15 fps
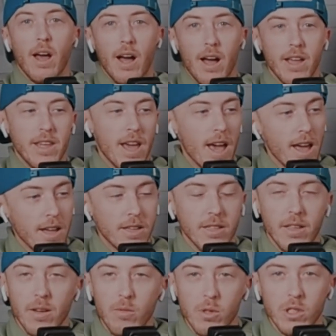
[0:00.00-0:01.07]

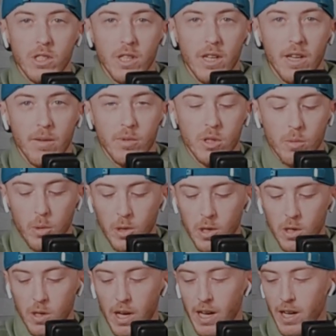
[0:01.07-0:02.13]
It was a
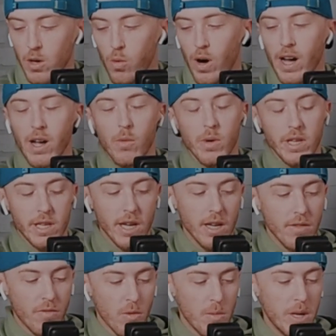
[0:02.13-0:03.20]
pretty quiet
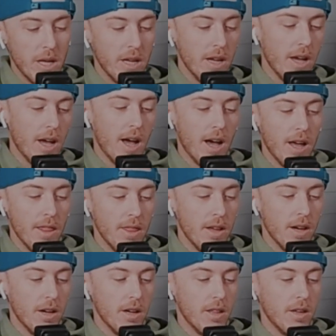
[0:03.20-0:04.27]
weekend for me on
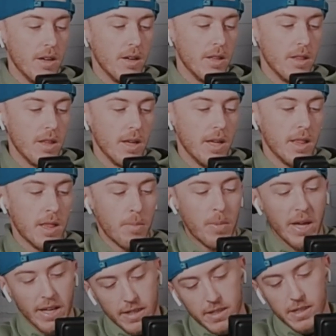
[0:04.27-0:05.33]
the
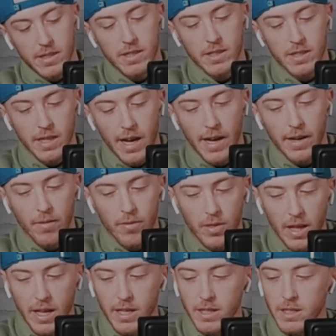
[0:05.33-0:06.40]
picks side of
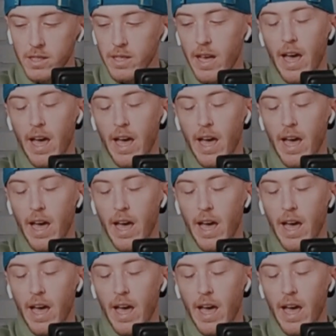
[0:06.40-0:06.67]
things.